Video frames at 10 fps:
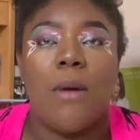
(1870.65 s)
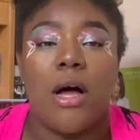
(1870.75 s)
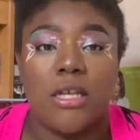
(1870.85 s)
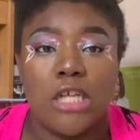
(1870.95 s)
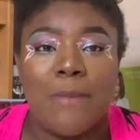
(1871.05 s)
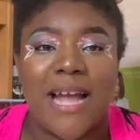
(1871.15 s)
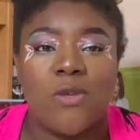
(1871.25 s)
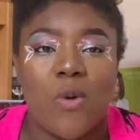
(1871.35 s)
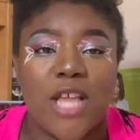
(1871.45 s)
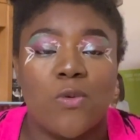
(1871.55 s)
Also my
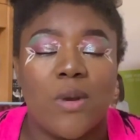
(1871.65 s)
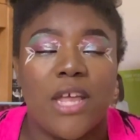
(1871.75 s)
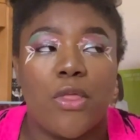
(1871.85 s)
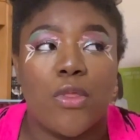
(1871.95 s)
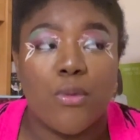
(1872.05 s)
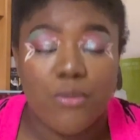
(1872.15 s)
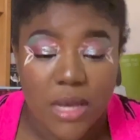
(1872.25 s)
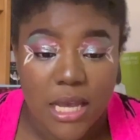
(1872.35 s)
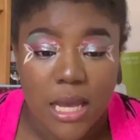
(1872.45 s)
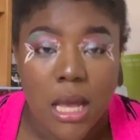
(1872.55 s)

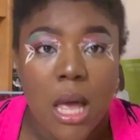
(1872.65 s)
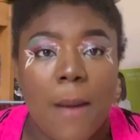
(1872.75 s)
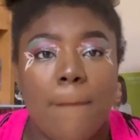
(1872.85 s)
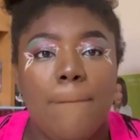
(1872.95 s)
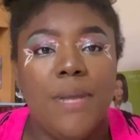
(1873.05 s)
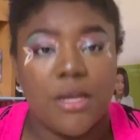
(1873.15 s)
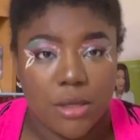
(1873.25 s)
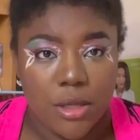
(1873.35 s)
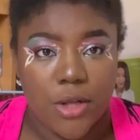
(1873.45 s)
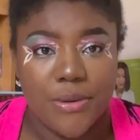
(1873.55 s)
2023 book
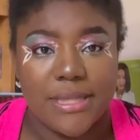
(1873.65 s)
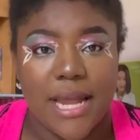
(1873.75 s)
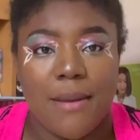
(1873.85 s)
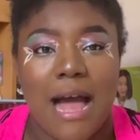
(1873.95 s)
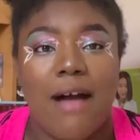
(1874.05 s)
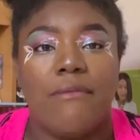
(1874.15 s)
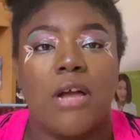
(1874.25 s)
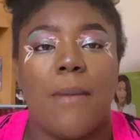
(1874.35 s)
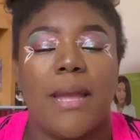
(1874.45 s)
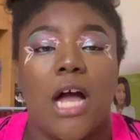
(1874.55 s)
goals that I have
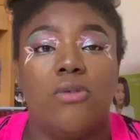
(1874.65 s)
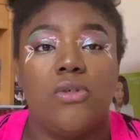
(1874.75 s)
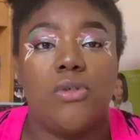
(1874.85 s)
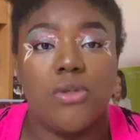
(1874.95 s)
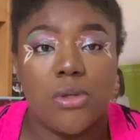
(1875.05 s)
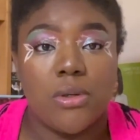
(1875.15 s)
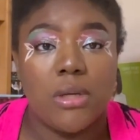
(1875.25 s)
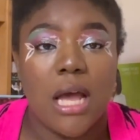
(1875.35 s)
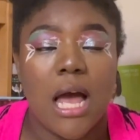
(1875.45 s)
coming out soon.